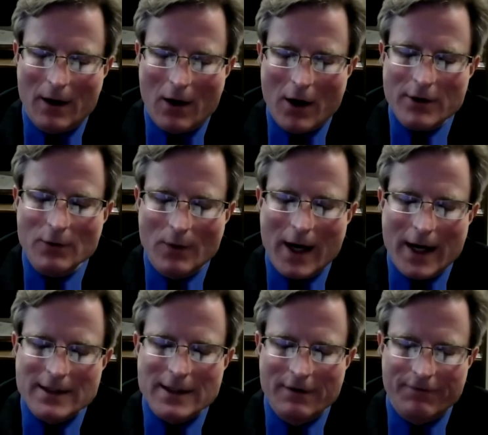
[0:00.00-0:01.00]

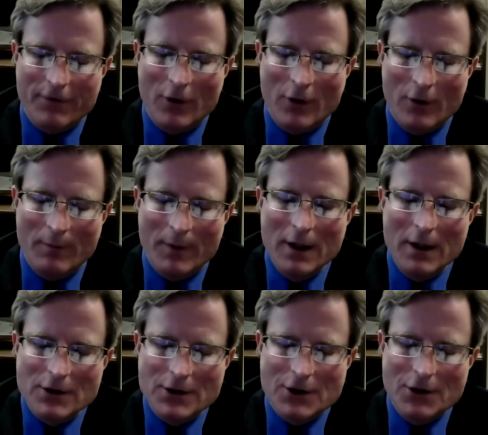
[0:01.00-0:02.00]
authorizing the firm
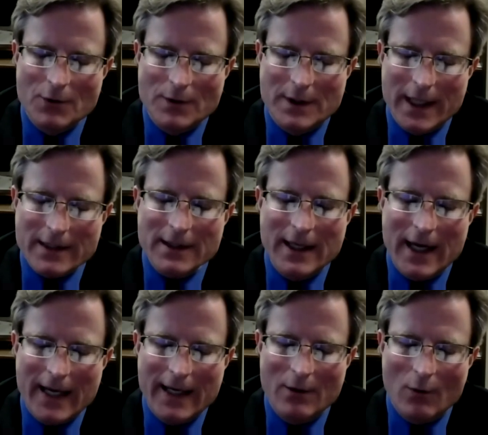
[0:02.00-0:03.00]
to
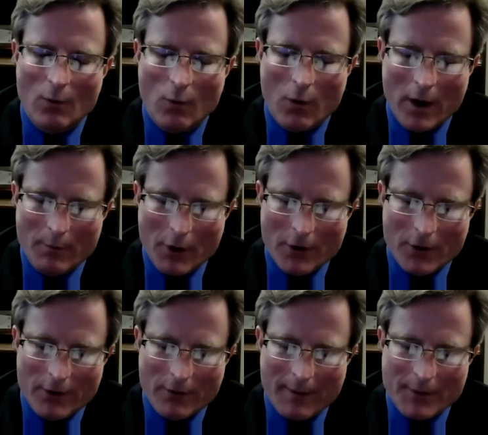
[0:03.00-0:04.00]
designate one broker
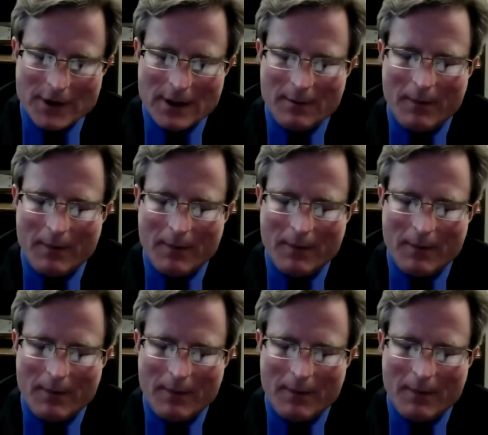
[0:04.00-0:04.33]
to represent the